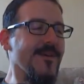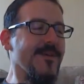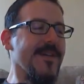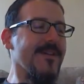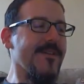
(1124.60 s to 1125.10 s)

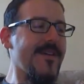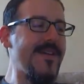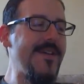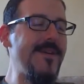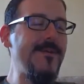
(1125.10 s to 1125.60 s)
you know,
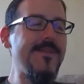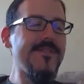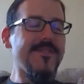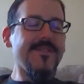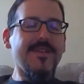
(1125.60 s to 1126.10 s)
it
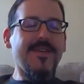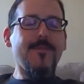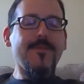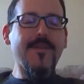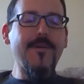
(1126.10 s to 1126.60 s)

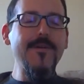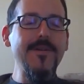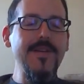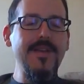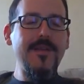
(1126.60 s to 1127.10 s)
was
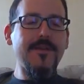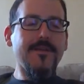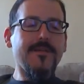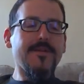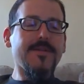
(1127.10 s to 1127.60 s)
hard to
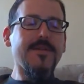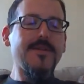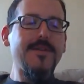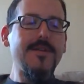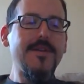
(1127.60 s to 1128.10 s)
hear,
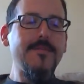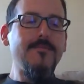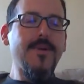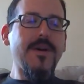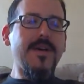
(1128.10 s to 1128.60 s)

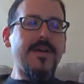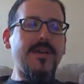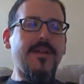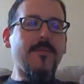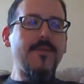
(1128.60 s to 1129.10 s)

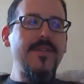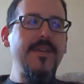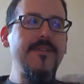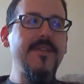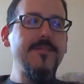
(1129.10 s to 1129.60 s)
but, you know, with the
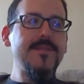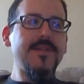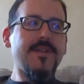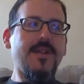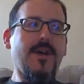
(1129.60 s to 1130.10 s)

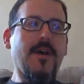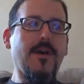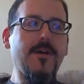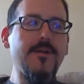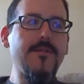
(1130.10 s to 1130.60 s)
exception
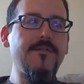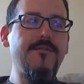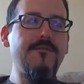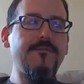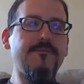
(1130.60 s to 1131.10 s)
of,
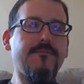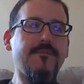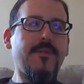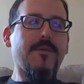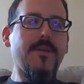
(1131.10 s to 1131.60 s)

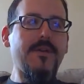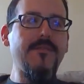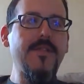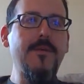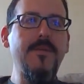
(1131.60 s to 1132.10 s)
you know,
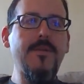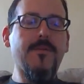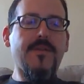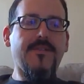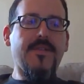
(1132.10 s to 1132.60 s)

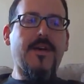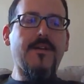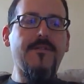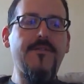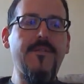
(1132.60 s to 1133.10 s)
inflammatory
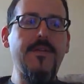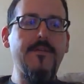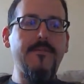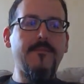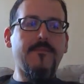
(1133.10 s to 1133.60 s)
stuff
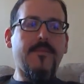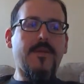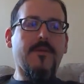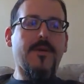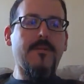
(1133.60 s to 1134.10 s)
and,
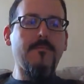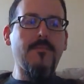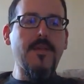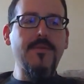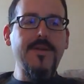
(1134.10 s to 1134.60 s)
you know, and
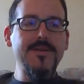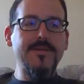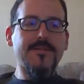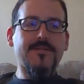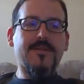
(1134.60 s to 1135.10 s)
blood
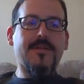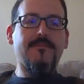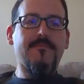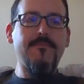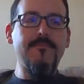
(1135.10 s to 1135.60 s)
pressure
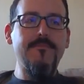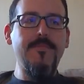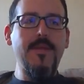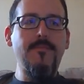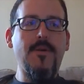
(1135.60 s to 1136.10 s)
and,
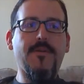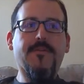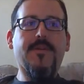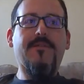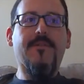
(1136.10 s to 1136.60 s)
you know,
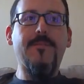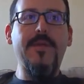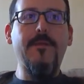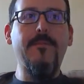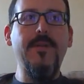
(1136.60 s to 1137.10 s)
pulse rate from
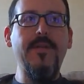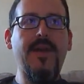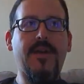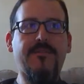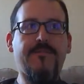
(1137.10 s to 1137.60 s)
being
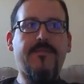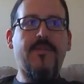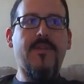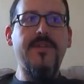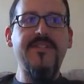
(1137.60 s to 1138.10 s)
really out of
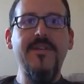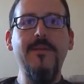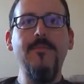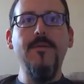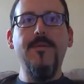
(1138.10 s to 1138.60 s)
CV
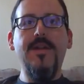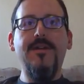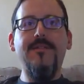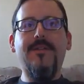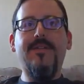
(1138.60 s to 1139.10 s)
shape or
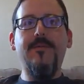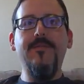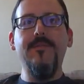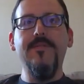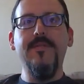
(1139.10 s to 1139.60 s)
whatever, and
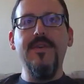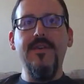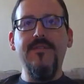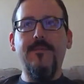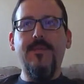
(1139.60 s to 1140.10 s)
those sorts of
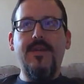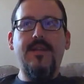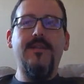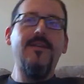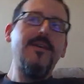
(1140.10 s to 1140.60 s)
things. I mean,